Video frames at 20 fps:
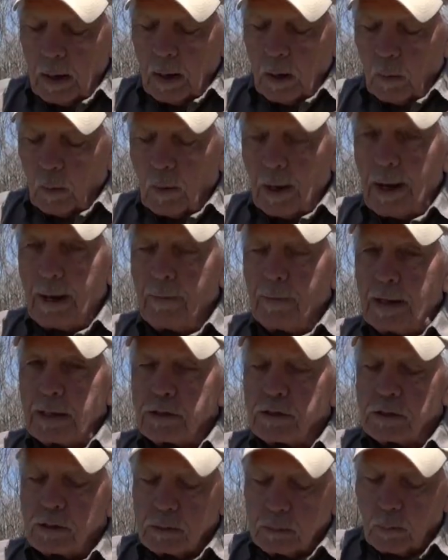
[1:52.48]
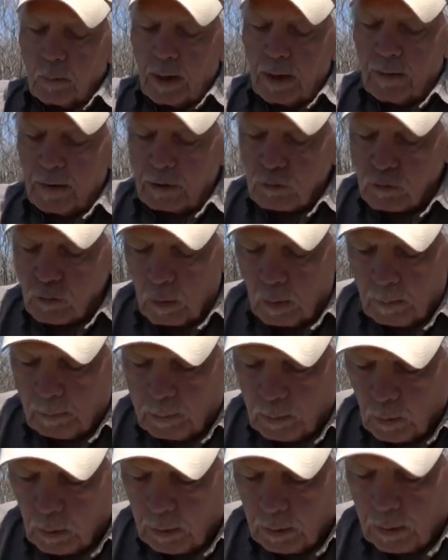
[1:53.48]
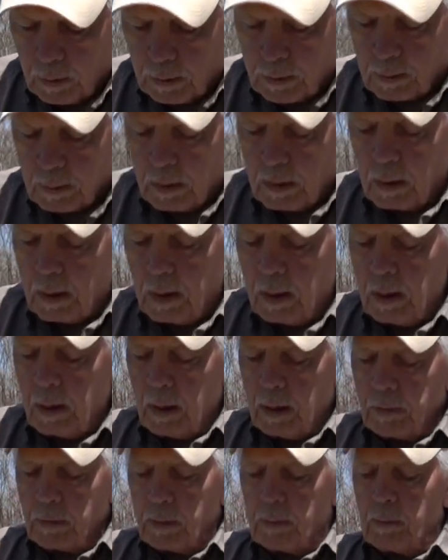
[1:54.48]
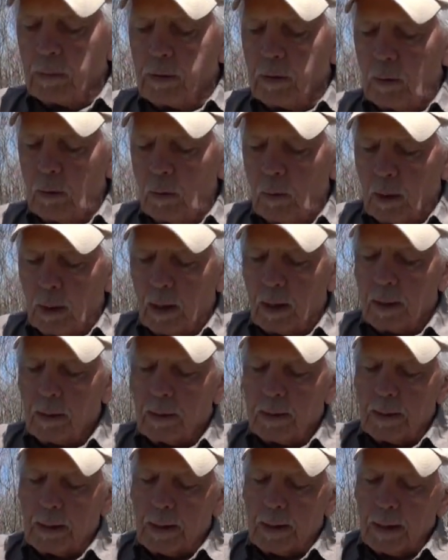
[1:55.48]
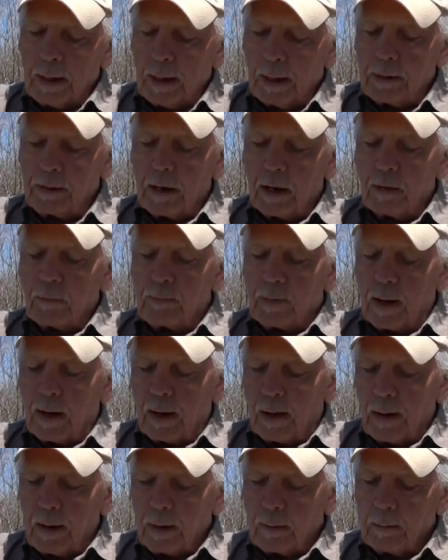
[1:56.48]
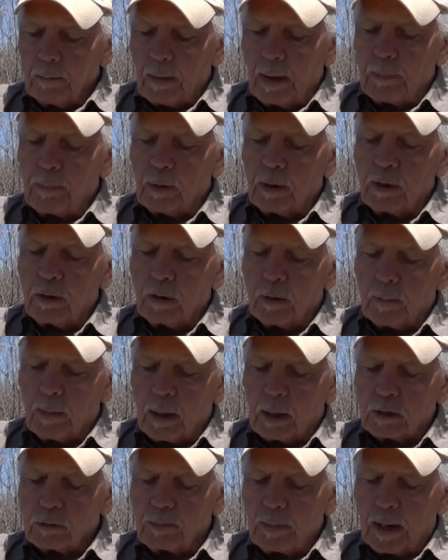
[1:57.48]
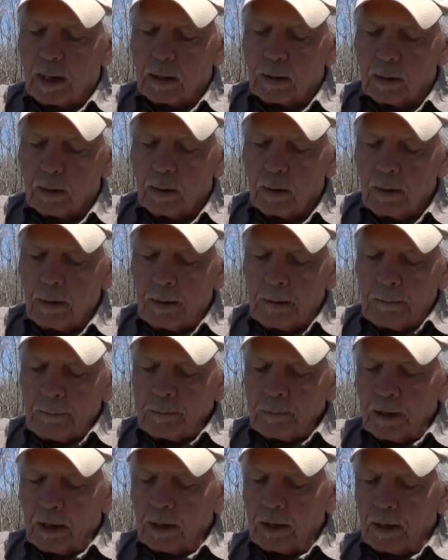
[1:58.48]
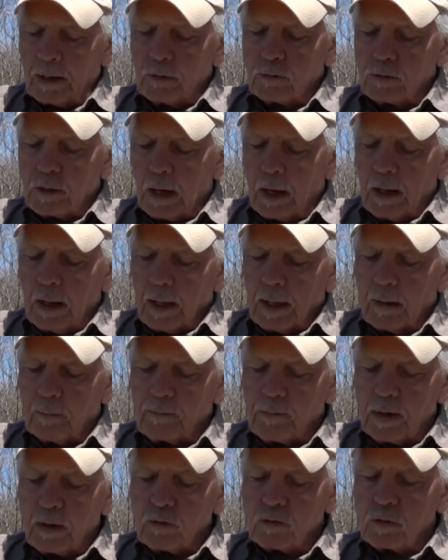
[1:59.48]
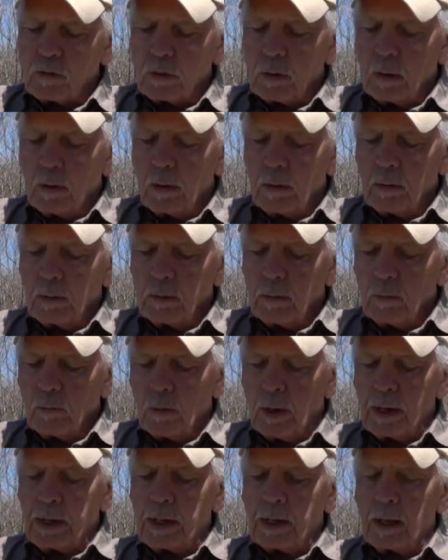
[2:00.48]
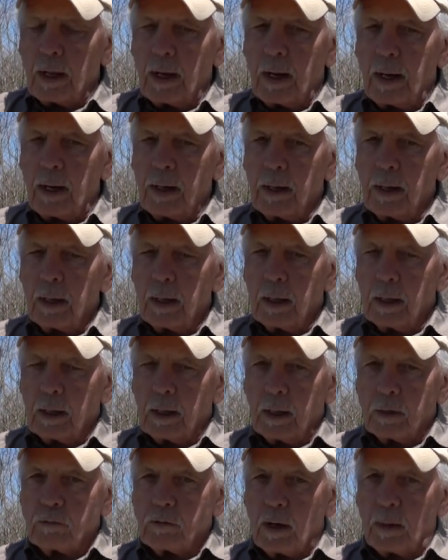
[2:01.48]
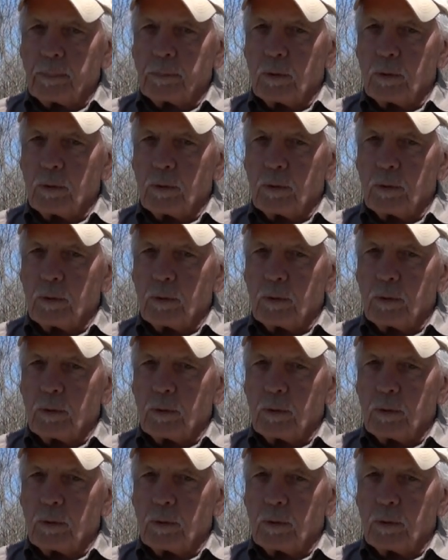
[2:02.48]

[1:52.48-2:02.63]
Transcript: Why that's so important to identify by putting your marks back here, because if this running line gets up